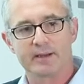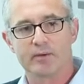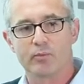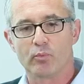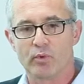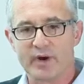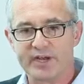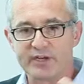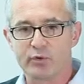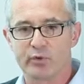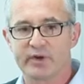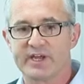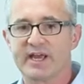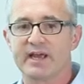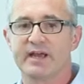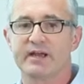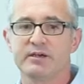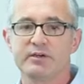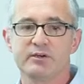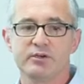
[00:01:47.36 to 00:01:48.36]
when you
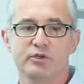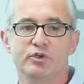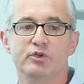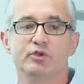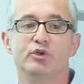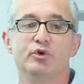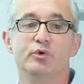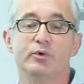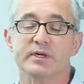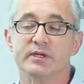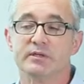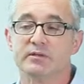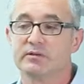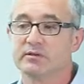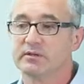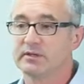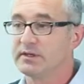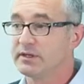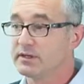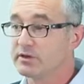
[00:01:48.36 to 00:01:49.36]
can, you do it.
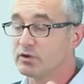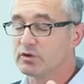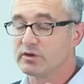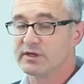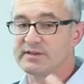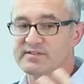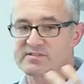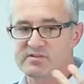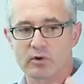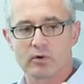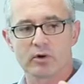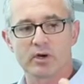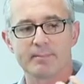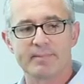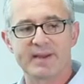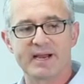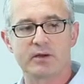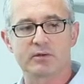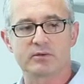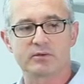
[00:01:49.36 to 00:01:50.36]
It's all
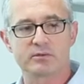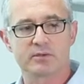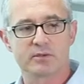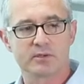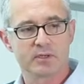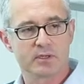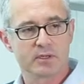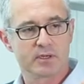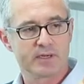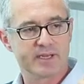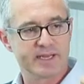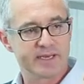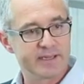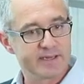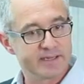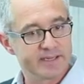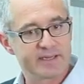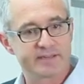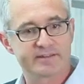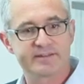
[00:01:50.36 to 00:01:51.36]
about
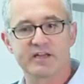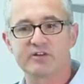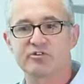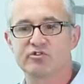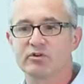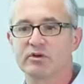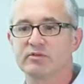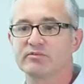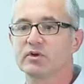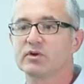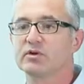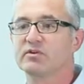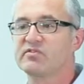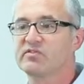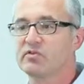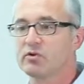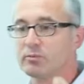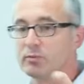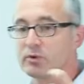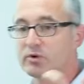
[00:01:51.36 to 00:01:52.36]
getting the attention of the
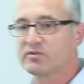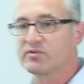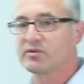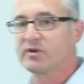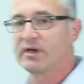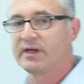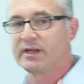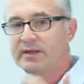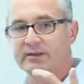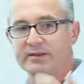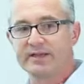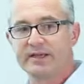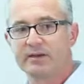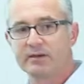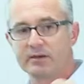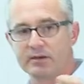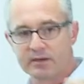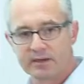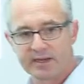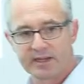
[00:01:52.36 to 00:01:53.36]
consumers and
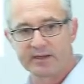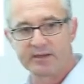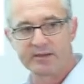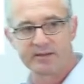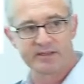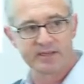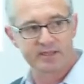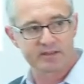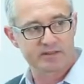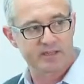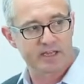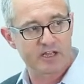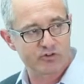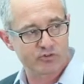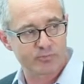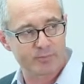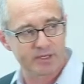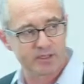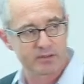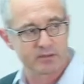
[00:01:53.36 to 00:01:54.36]
then getting the
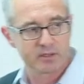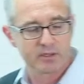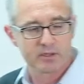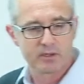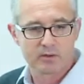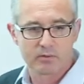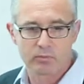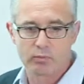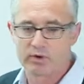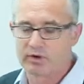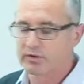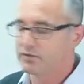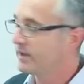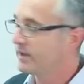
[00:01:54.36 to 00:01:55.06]
attachment where